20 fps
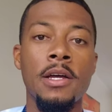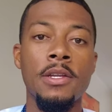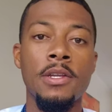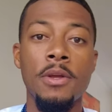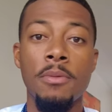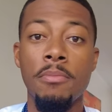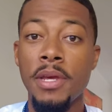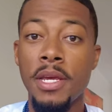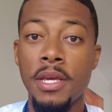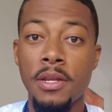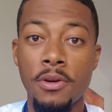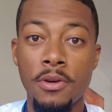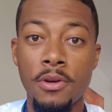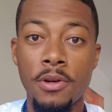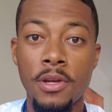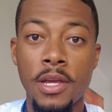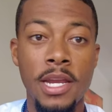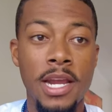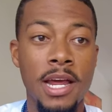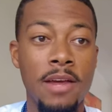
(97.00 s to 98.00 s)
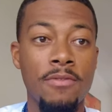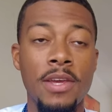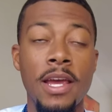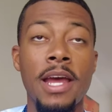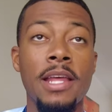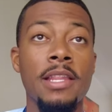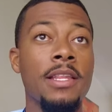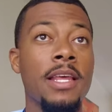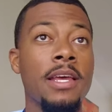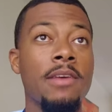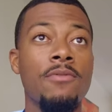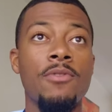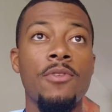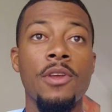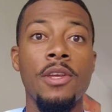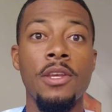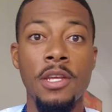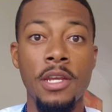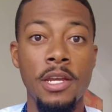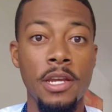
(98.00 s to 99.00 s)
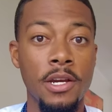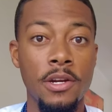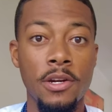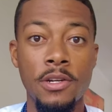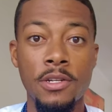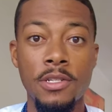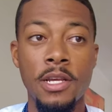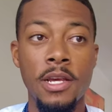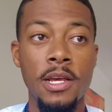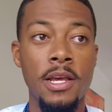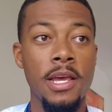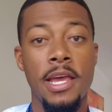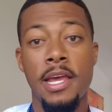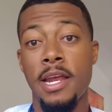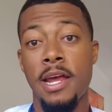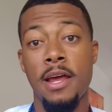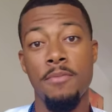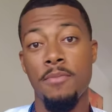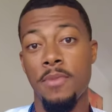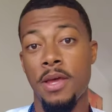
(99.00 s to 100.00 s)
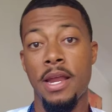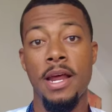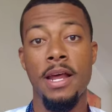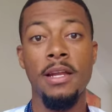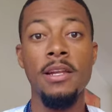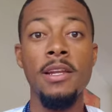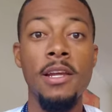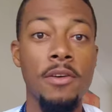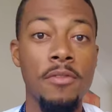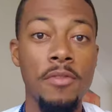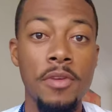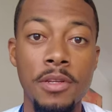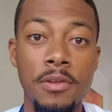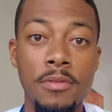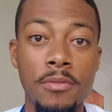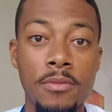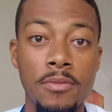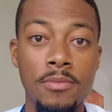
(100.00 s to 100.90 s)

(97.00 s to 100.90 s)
demeanor, and I've gotten that for years, and I love it.